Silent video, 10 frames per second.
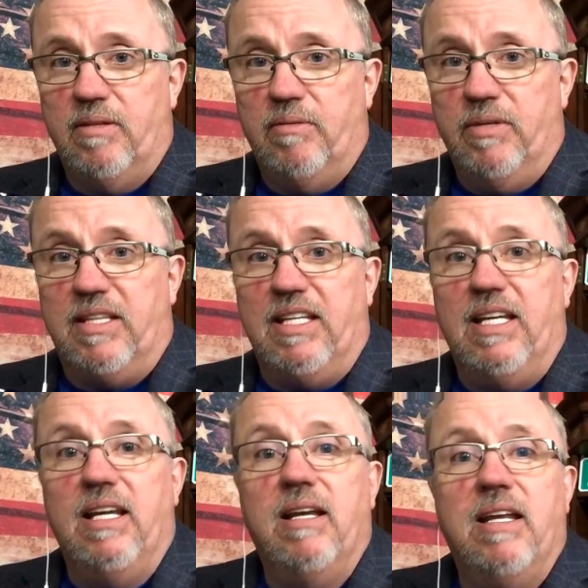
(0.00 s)
with
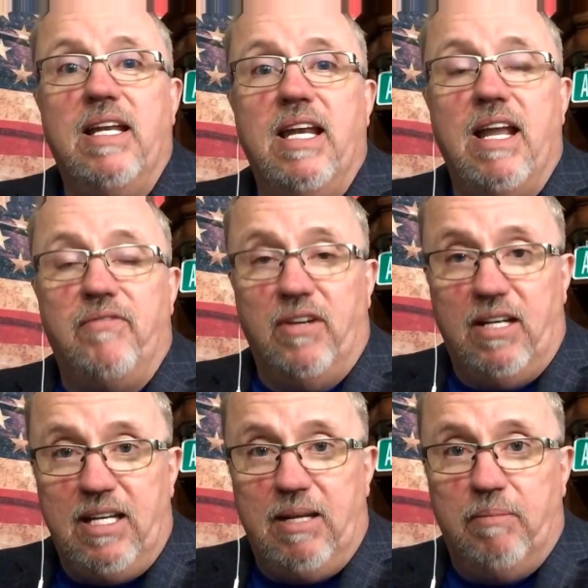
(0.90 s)
the
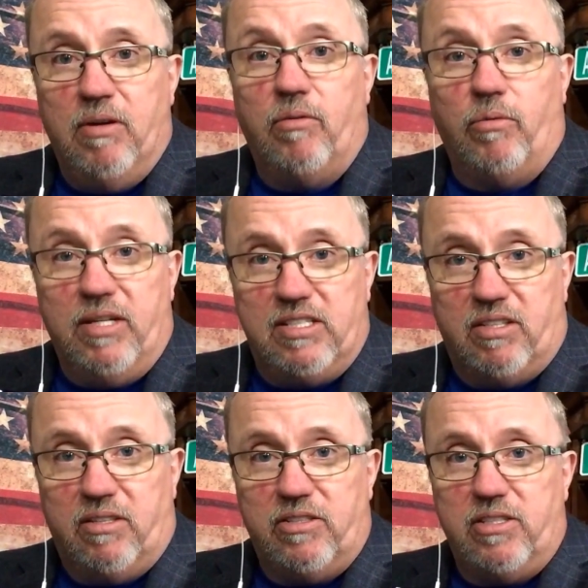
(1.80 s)
Nephilim
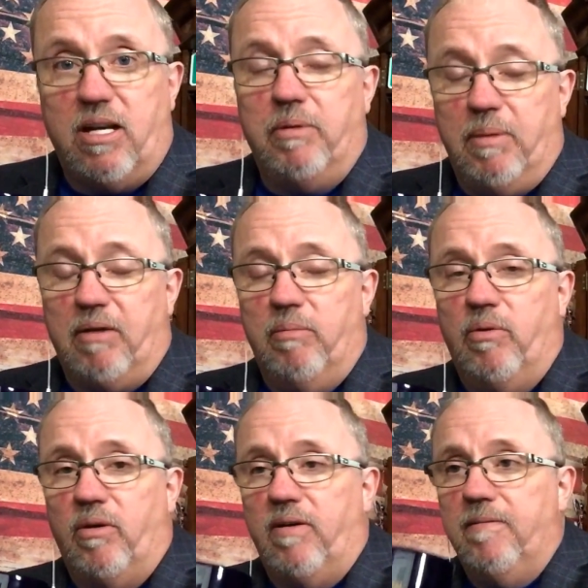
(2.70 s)
research. I'll be back with
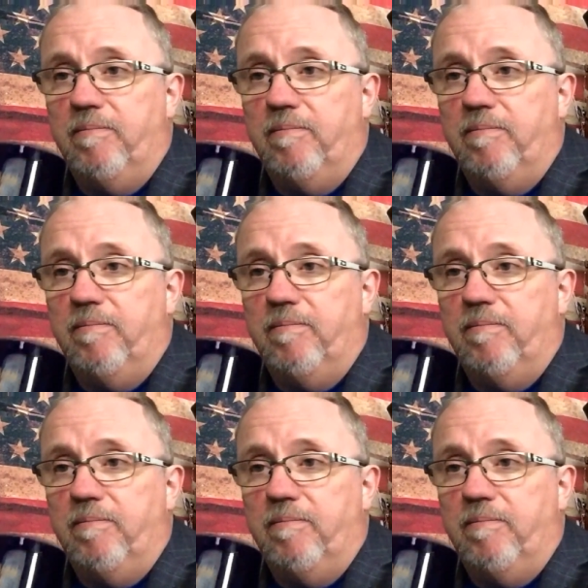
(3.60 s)
more.